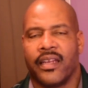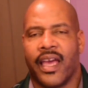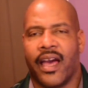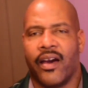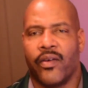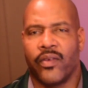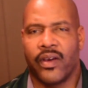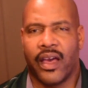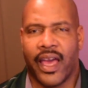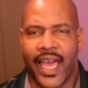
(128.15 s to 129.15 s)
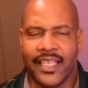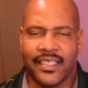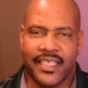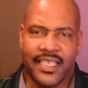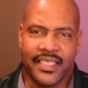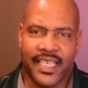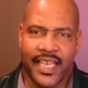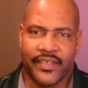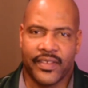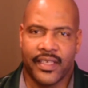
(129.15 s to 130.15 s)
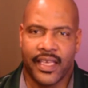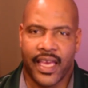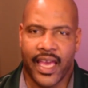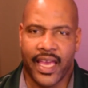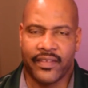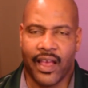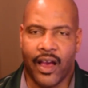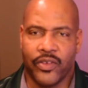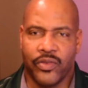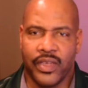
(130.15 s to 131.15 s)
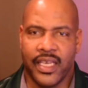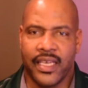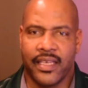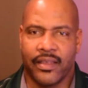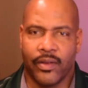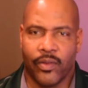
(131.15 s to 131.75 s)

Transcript: Now, 8 to 10 sets is all you need